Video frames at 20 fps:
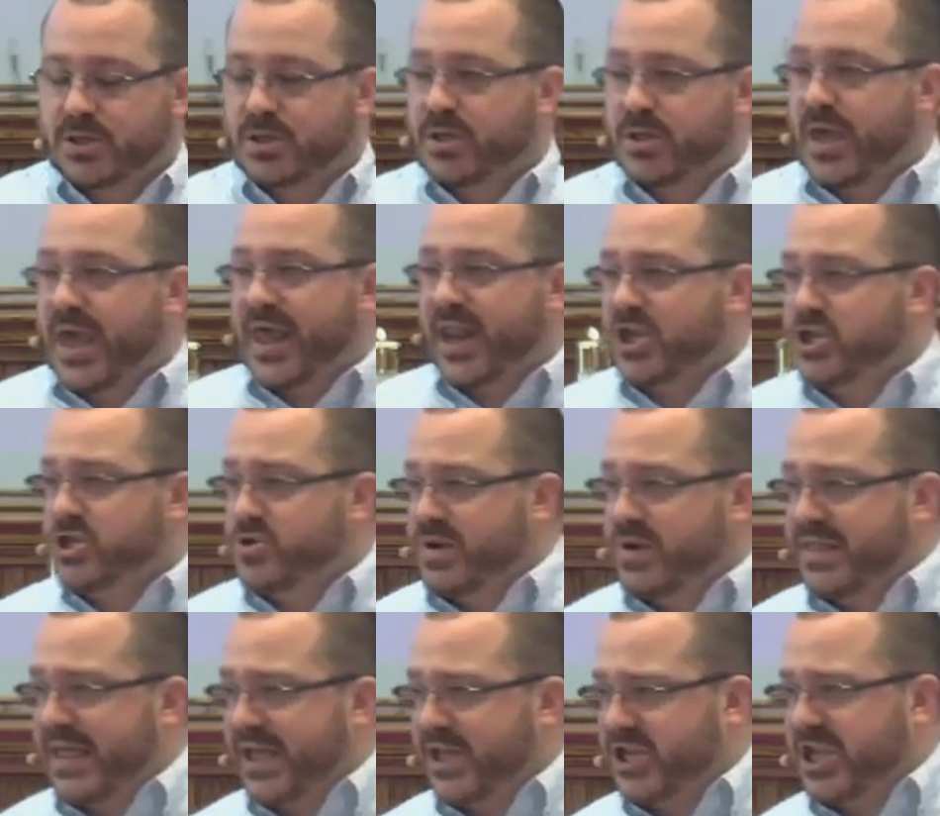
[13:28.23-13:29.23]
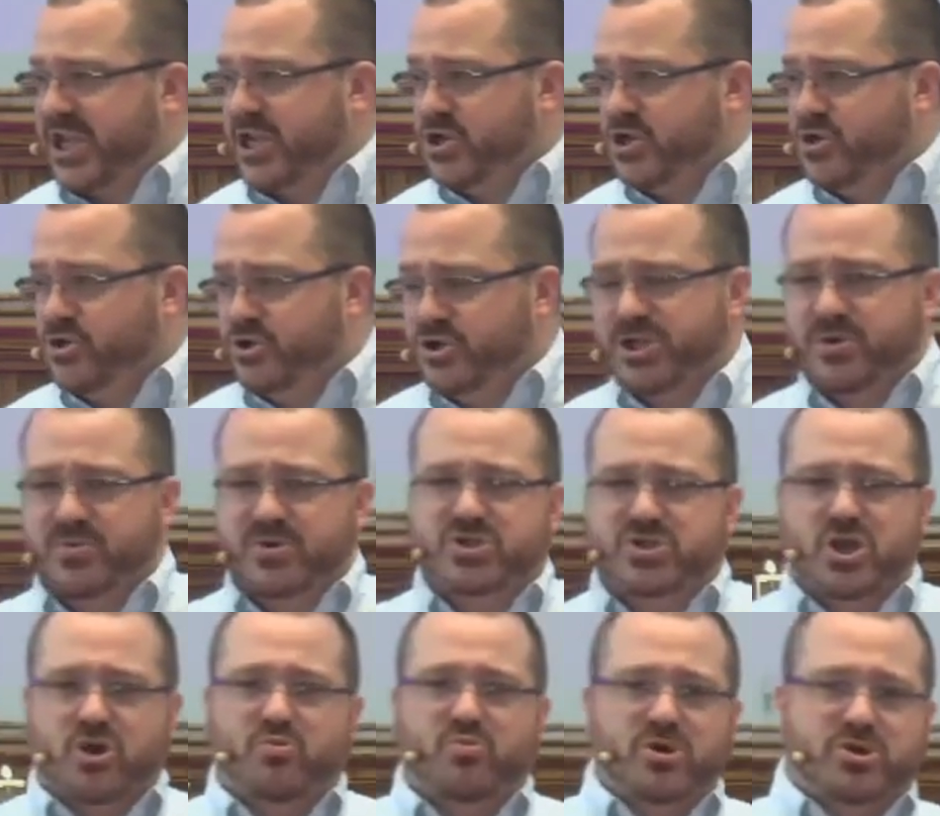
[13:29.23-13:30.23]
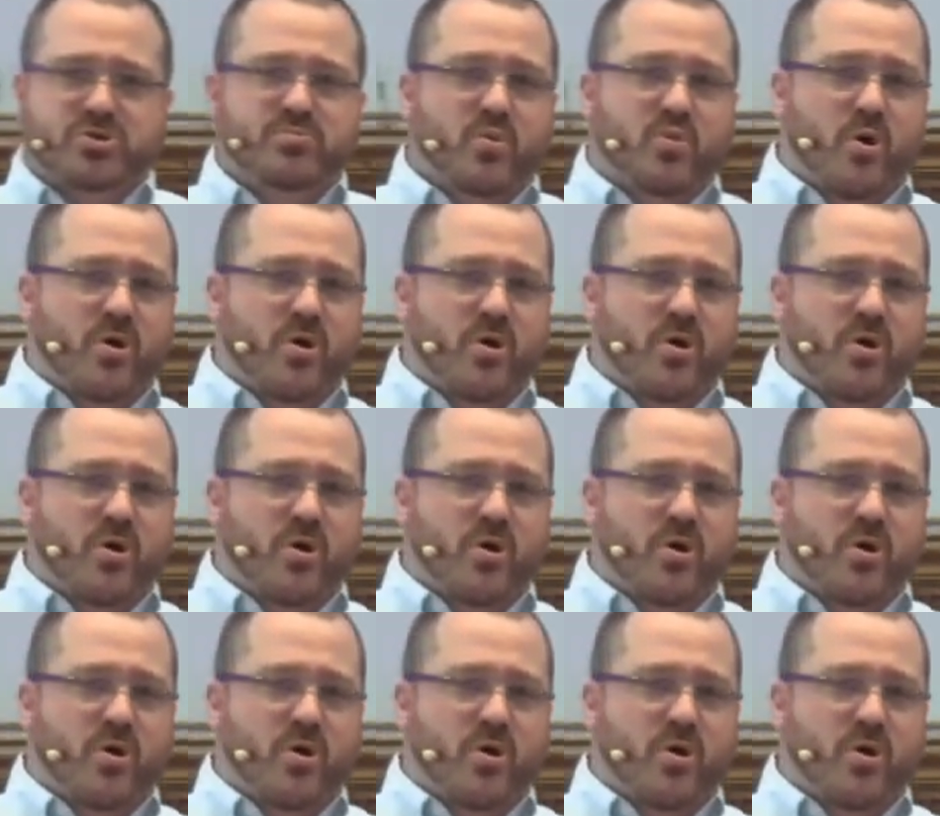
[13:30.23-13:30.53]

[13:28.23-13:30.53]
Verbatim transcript: And in doing that, he knew she was so much more